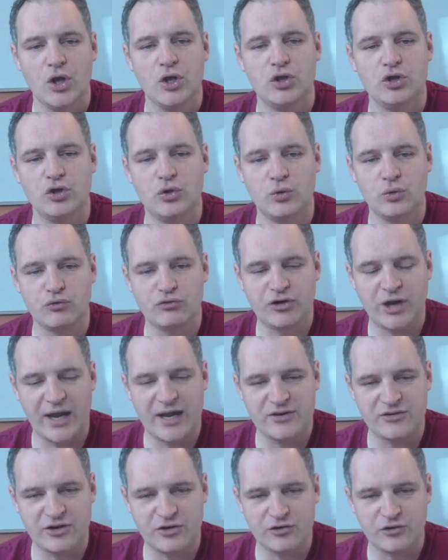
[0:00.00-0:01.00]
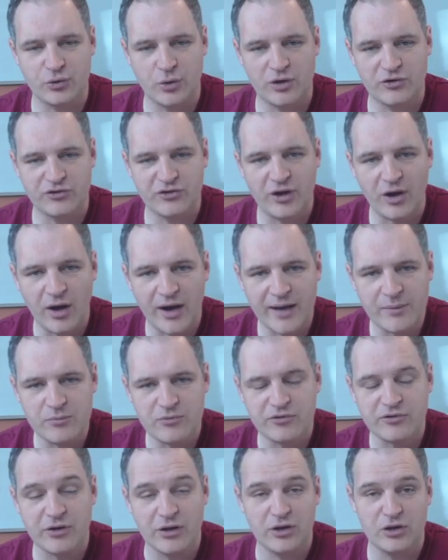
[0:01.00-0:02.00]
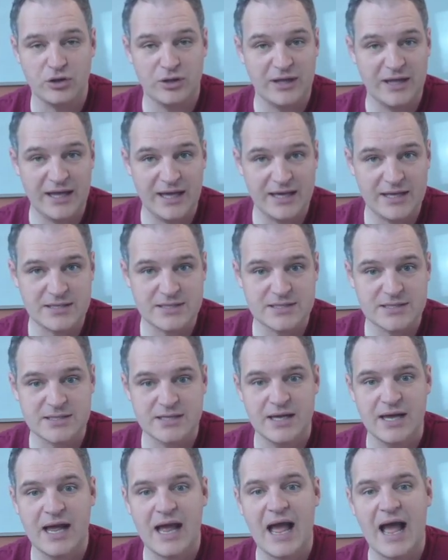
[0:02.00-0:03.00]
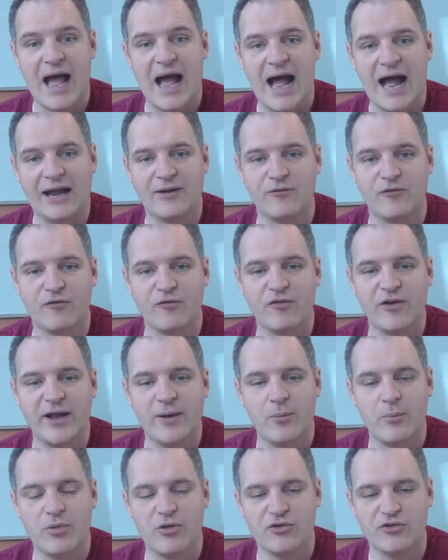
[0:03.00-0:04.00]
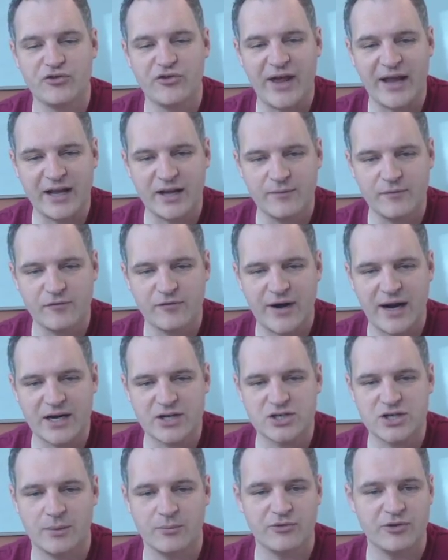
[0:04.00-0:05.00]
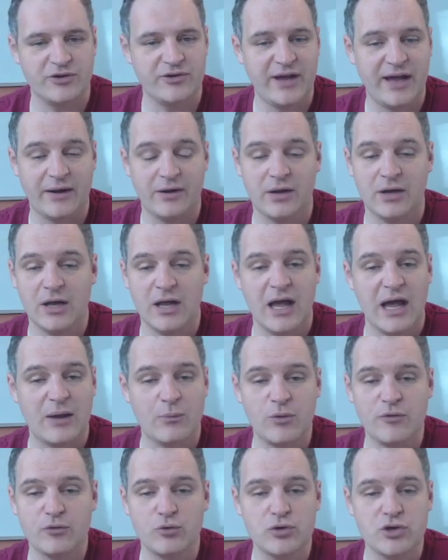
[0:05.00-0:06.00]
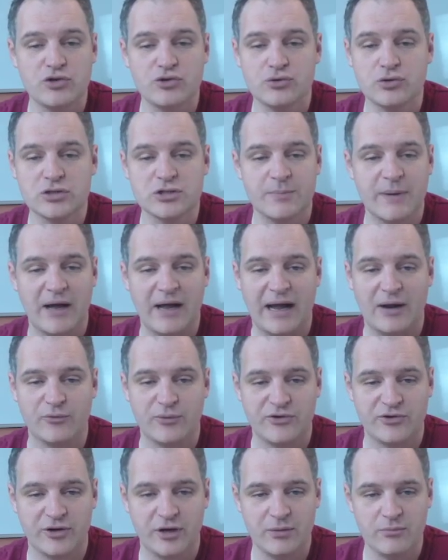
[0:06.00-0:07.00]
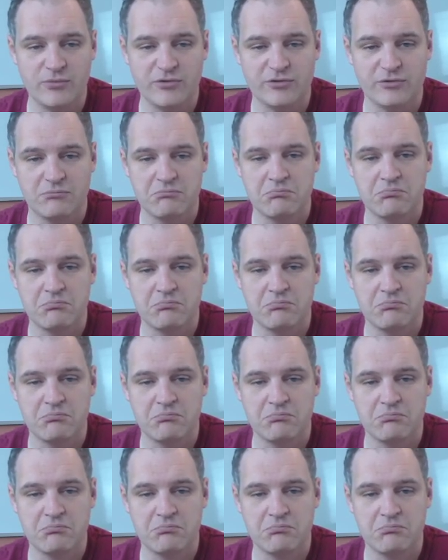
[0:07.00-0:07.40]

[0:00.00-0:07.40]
you change it to a times, kiss, and flip the second fraction upside down. And we've already talked about how we times.